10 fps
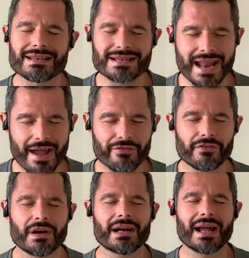
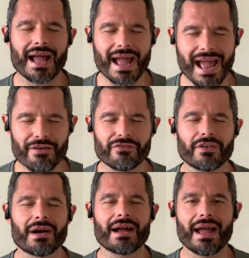Never,
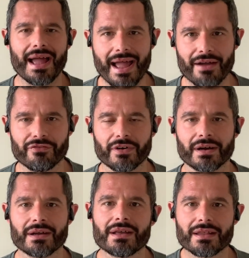ever, ever
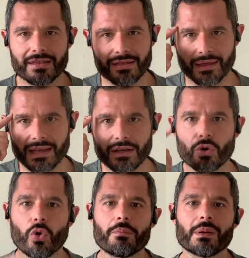think
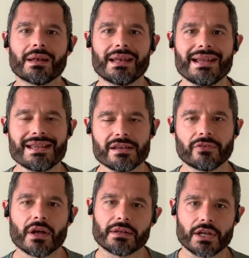or believe
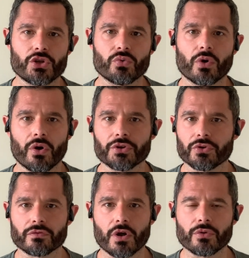that you are on
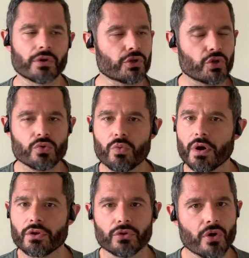your own. You are
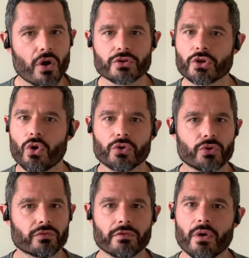not on
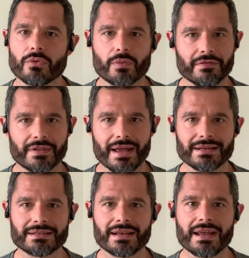your own with
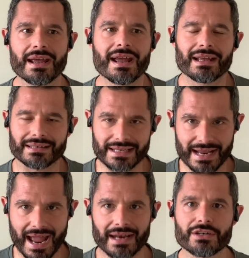this.
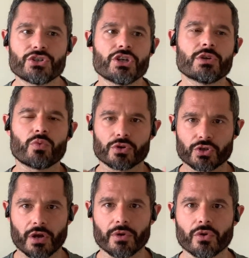The energy, what's
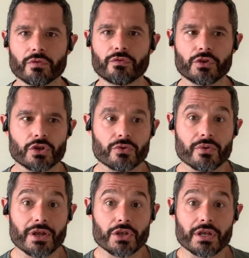going on for you,
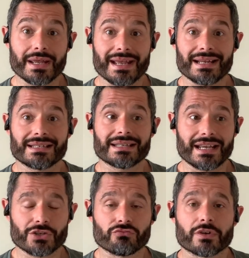it's
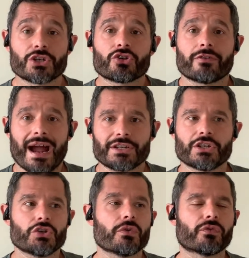
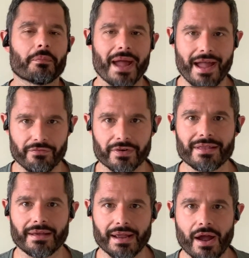retracting you from
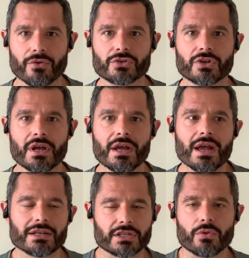everything else.
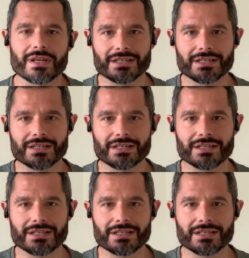So it